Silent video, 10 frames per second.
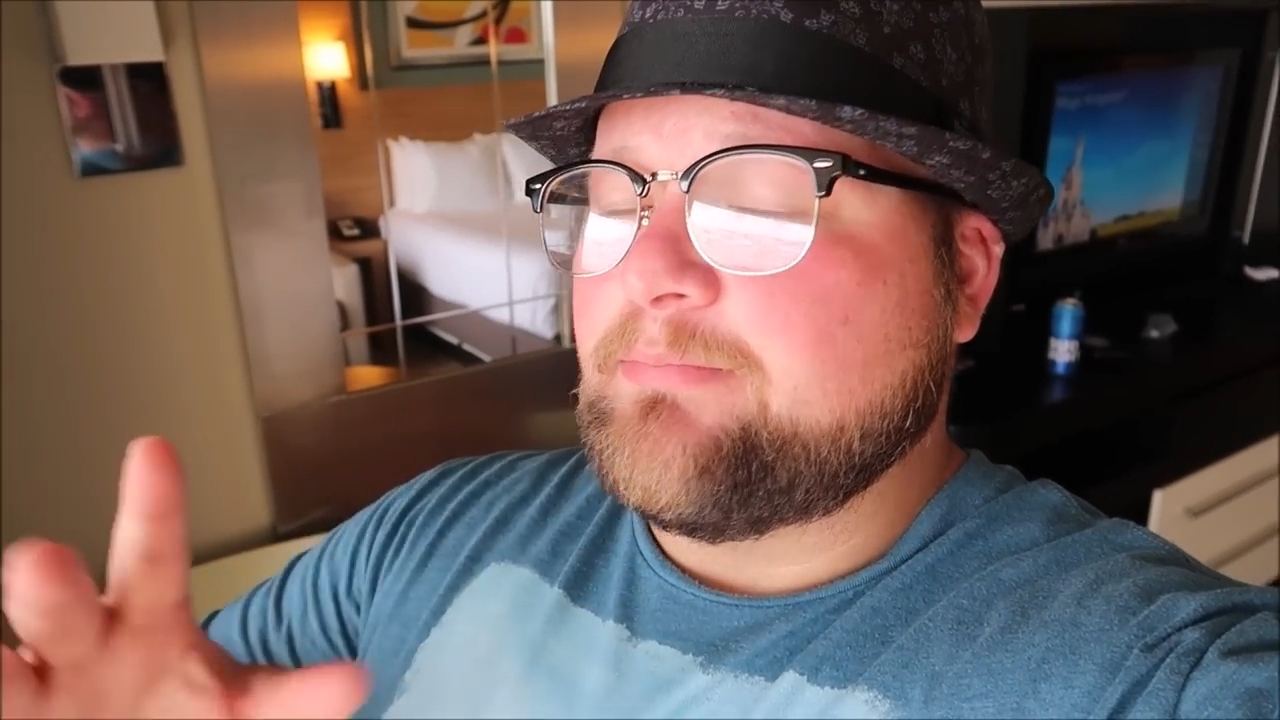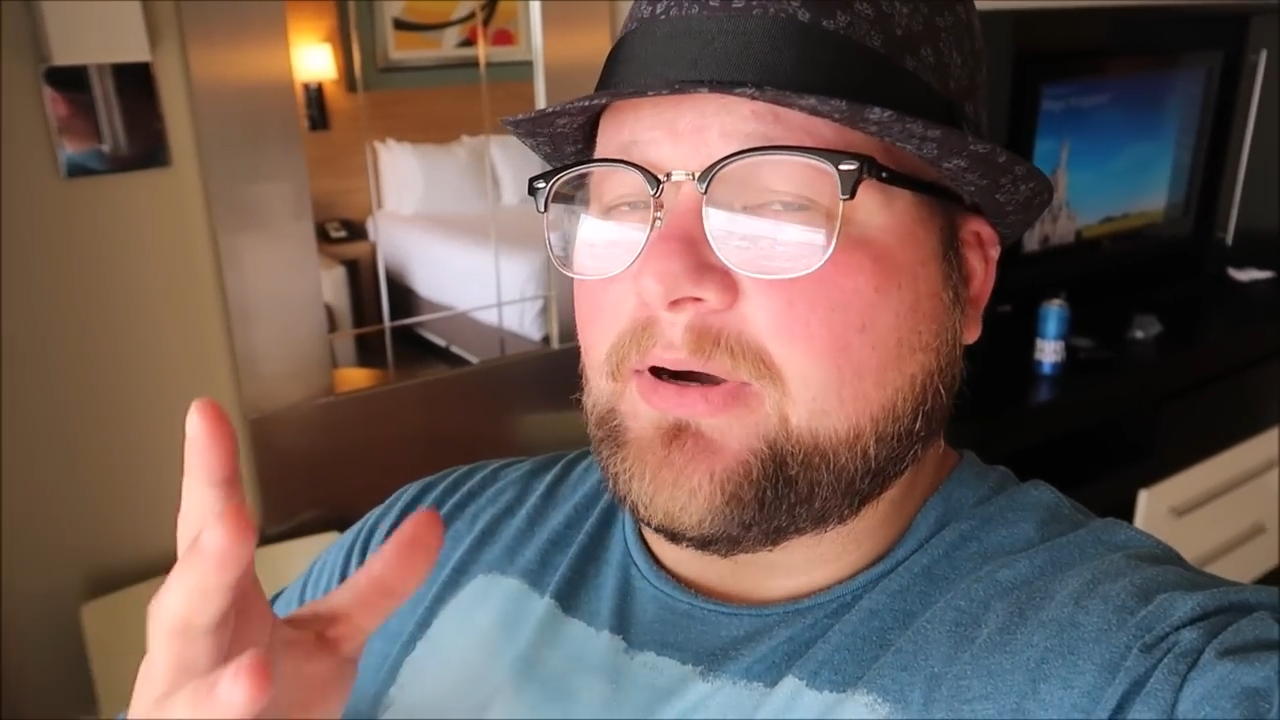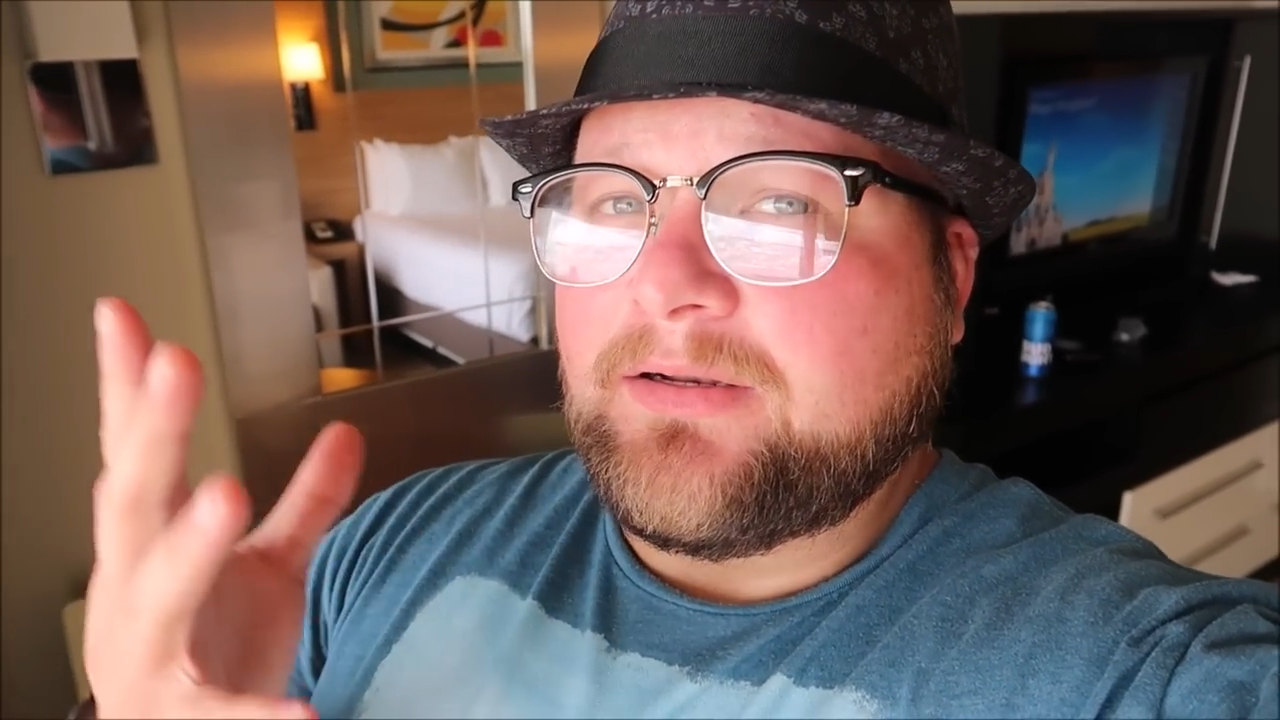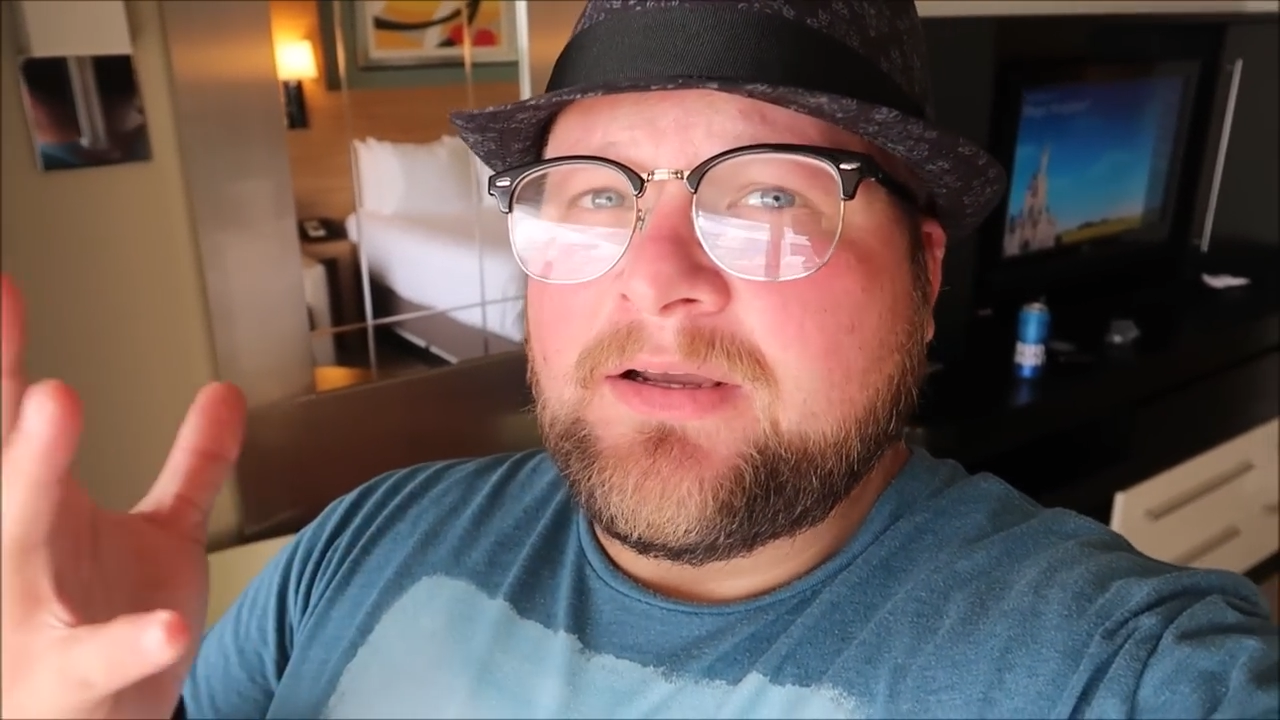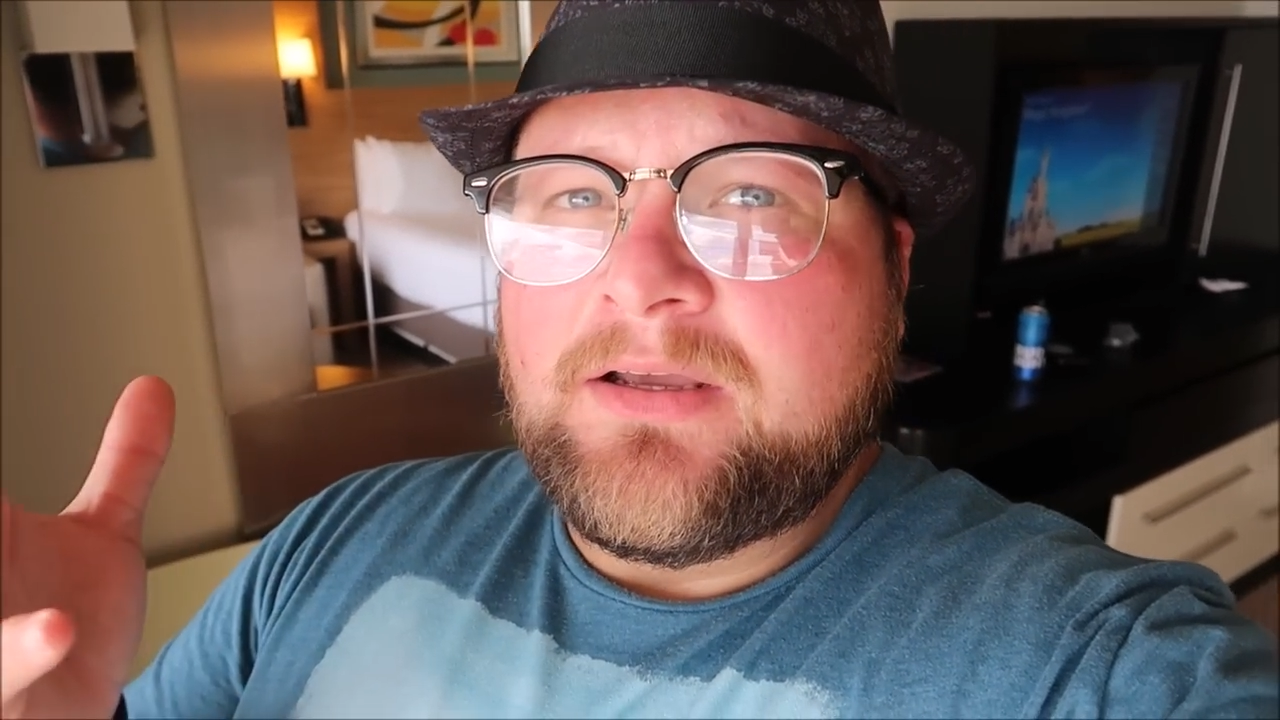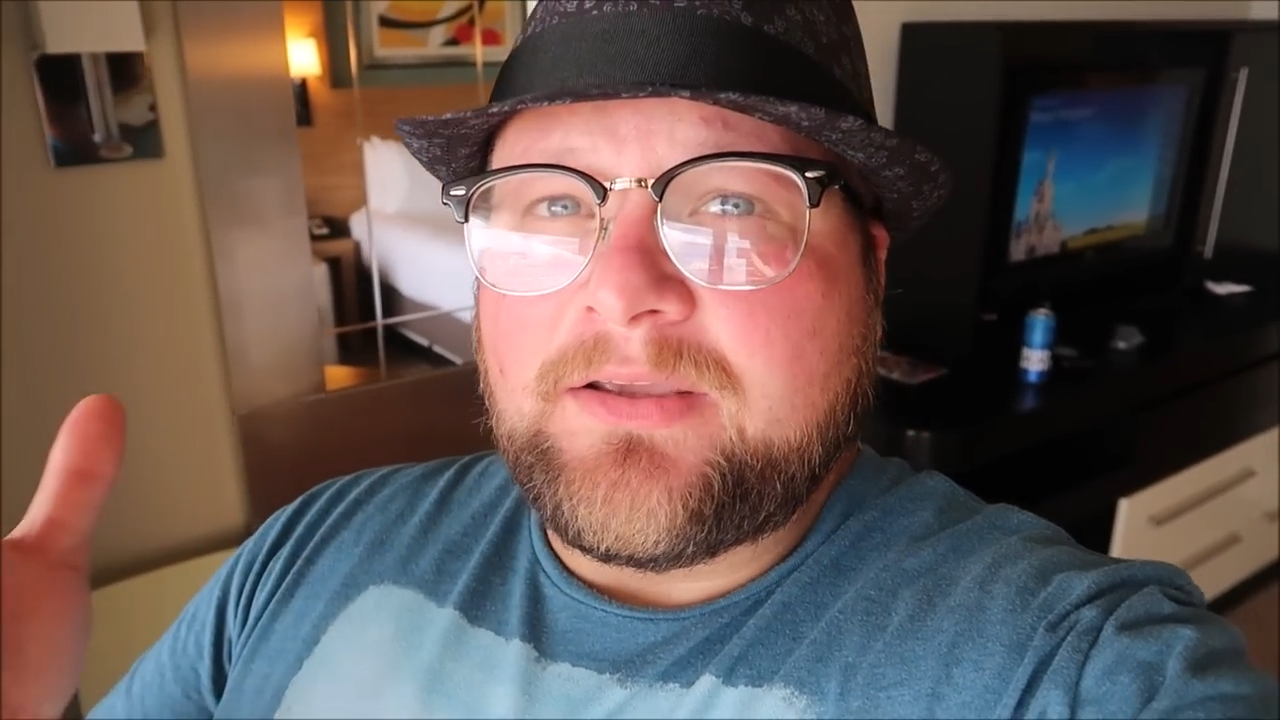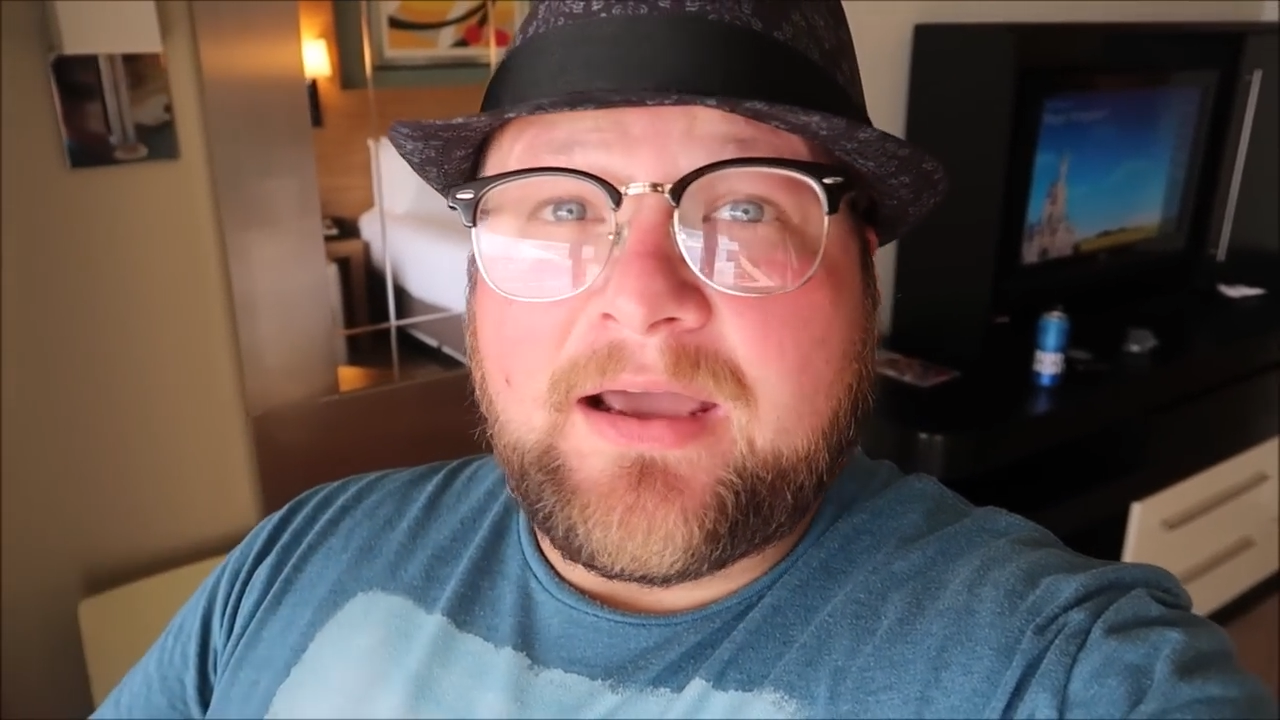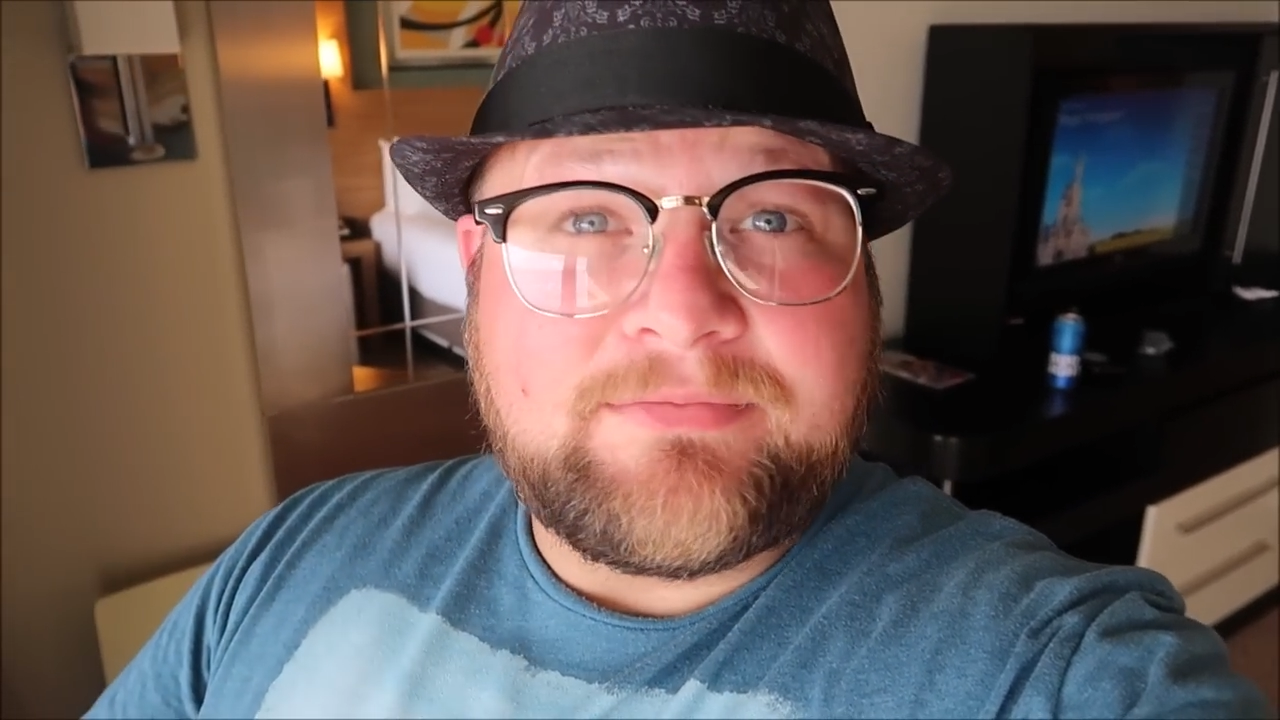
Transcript: but you